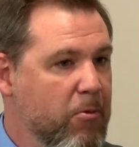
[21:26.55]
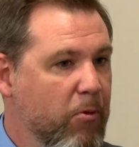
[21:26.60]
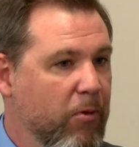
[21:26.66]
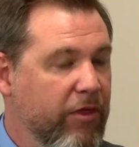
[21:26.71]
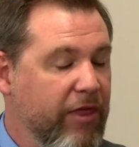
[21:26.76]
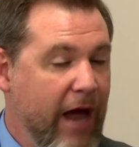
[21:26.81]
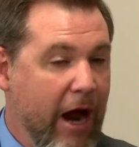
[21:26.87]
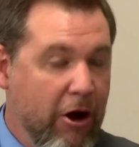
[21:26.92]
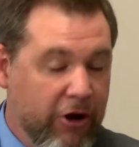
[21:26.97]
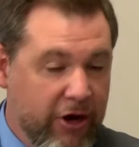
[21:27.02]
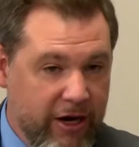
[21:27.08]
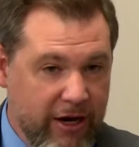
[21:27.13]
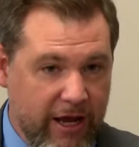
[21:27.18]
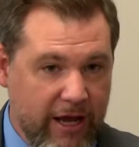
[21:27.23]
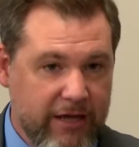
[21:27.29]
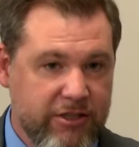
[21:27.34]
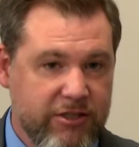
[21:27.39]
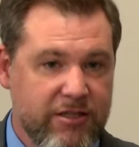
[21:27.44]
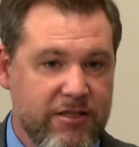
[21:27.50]
our
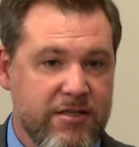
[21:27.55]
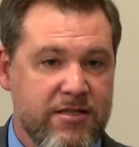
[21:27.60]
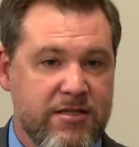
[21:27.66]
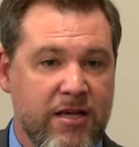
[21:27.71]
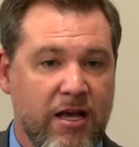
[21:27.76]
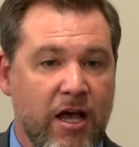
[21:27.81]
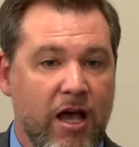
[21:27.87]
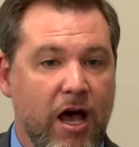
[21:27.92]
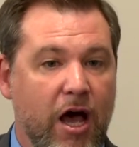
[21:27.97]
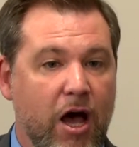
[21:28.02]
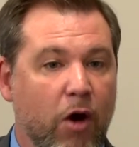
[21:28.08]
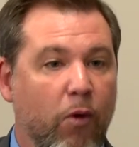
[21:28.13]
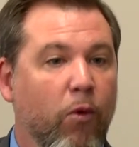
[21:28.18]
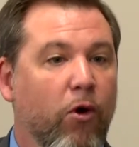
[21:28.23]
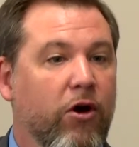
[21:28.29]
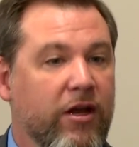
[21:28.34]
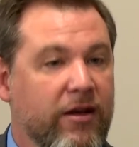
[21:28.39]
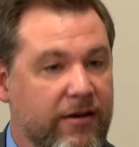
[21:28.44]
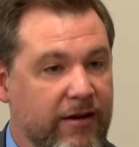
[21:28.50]
connections,
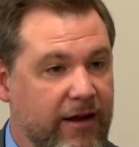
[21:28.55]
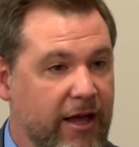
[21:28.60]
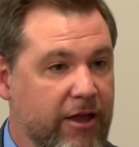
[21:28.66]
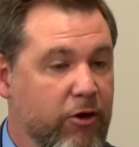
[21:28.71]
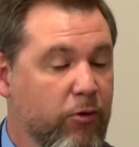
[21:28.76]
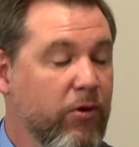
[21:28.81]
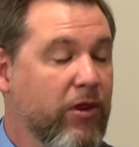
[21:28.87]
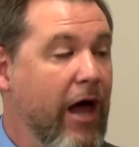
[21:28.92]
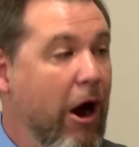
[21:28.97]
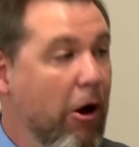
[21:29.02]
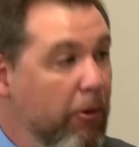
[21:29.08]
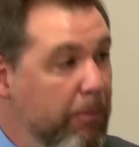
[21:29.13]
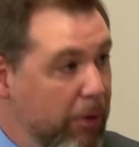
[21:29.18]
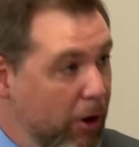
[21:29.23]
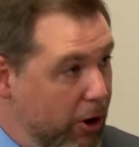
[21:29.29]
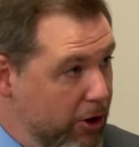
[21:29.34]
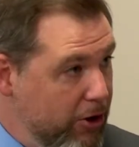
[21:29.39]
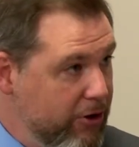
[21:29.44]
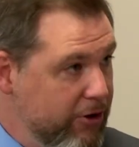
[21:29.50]
working together with our
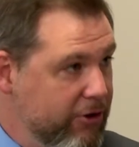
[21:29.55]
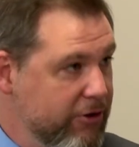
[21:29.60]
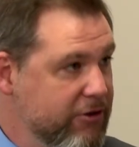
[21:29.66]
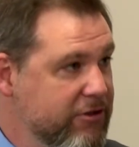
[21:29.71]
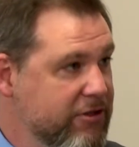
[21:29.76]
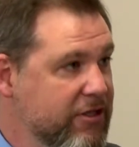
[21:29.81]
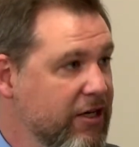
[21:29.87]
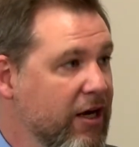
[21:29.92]
partners,